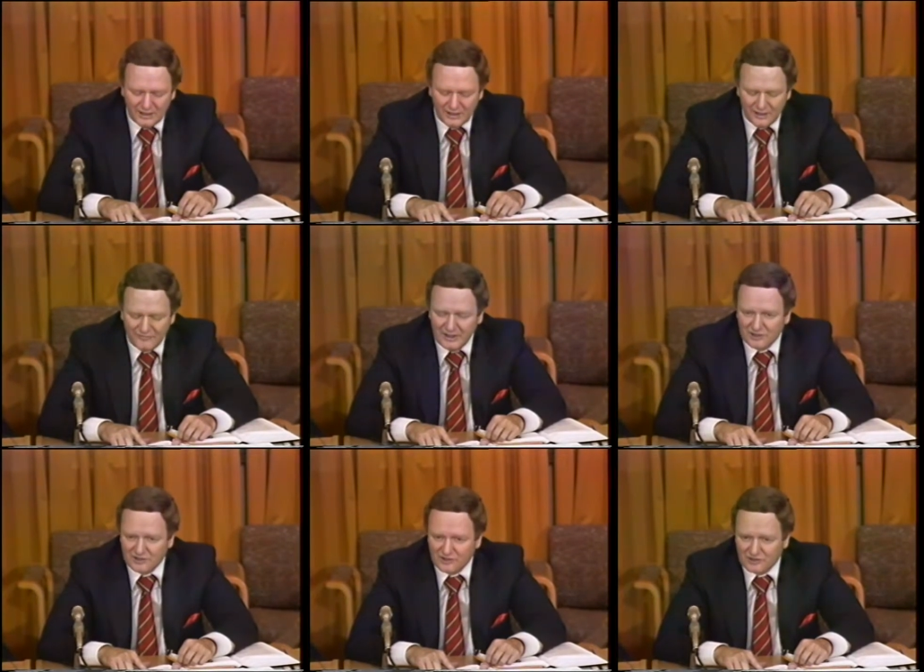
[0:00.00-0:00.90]

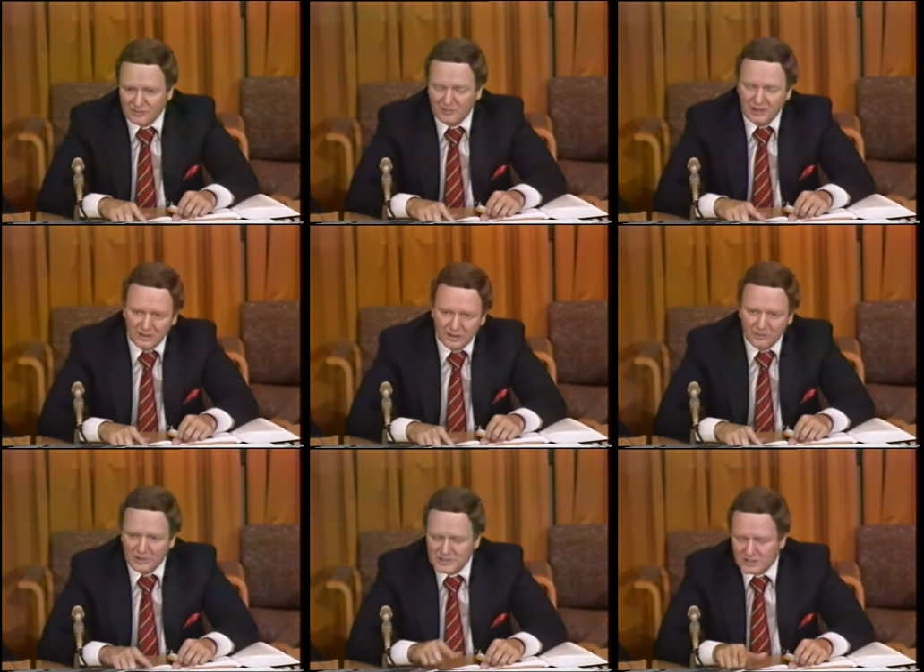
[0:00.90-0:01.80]
offender system here,
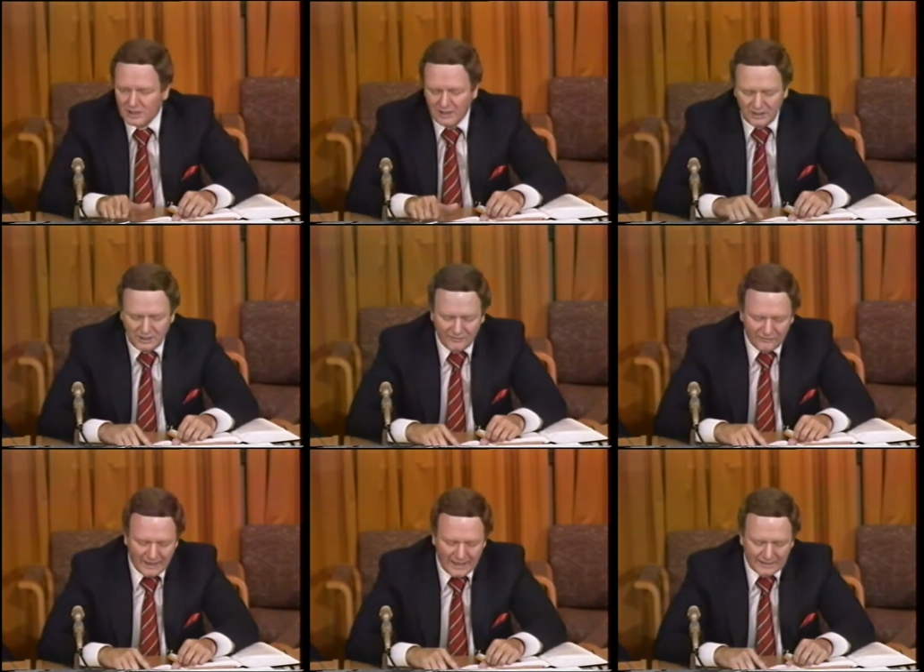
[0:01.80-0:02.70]
which in
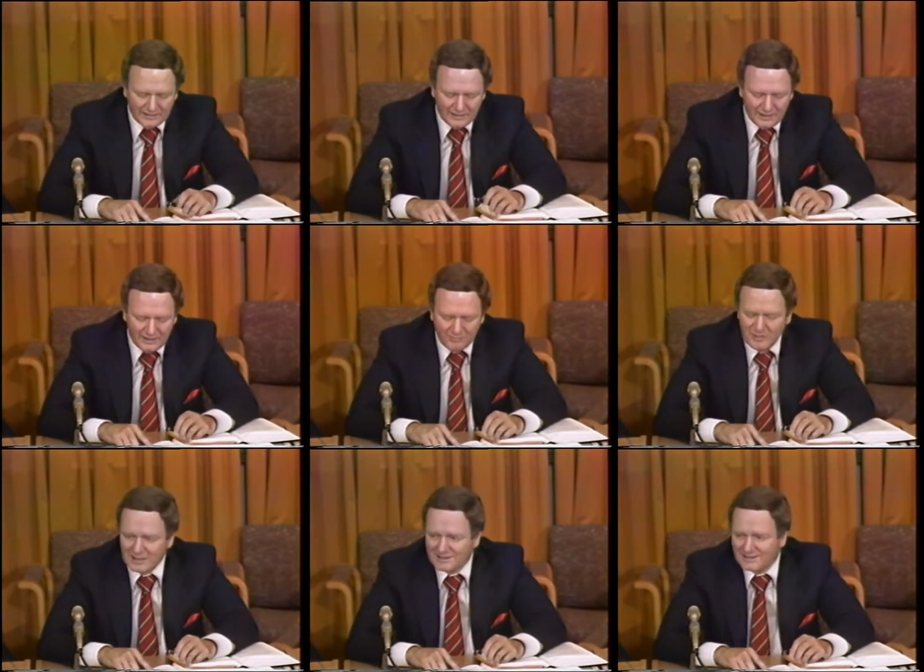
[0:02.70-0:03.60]
fact
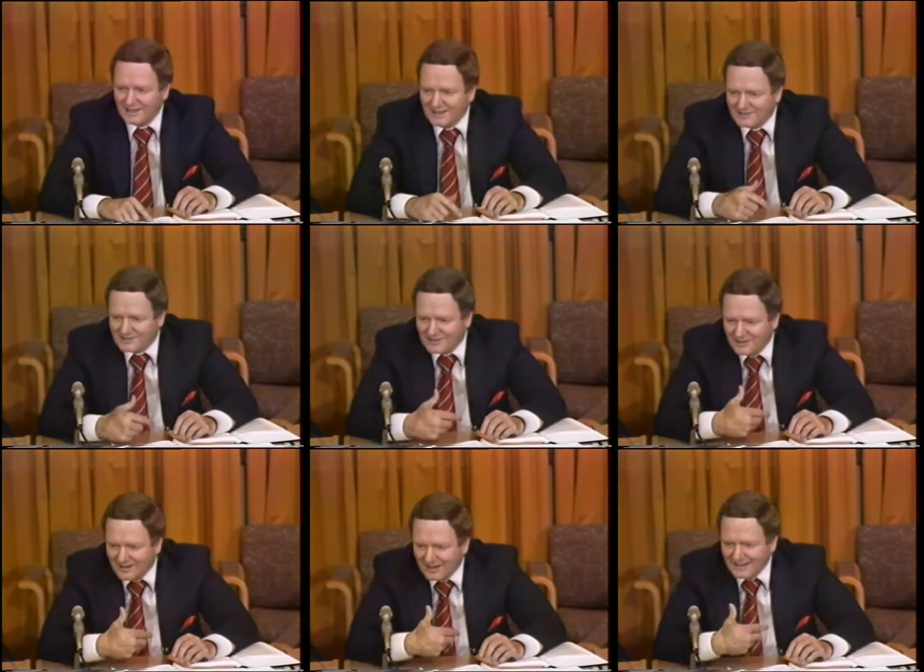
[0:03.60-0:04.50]
militates
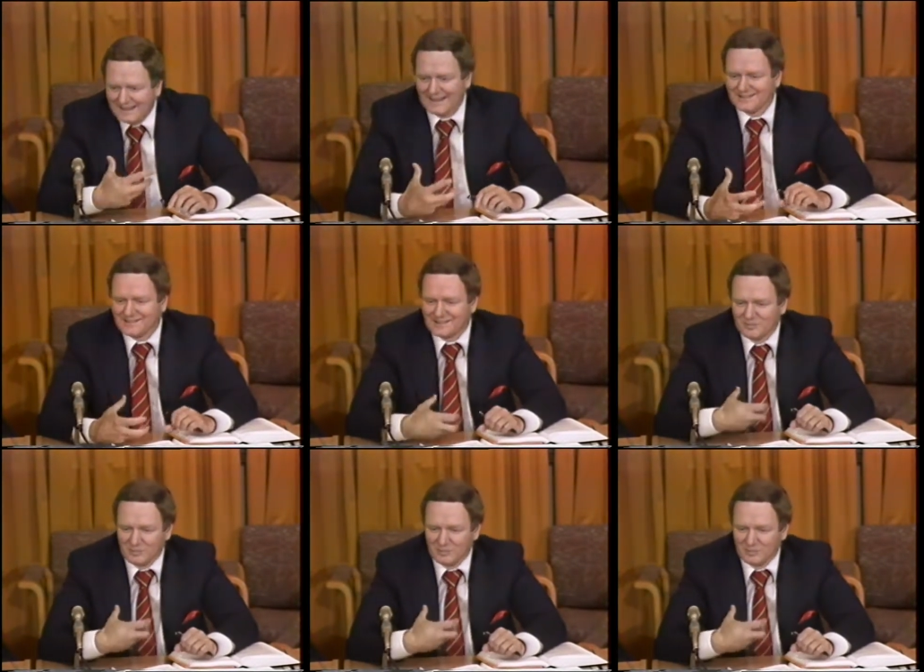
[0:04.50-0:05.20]
against the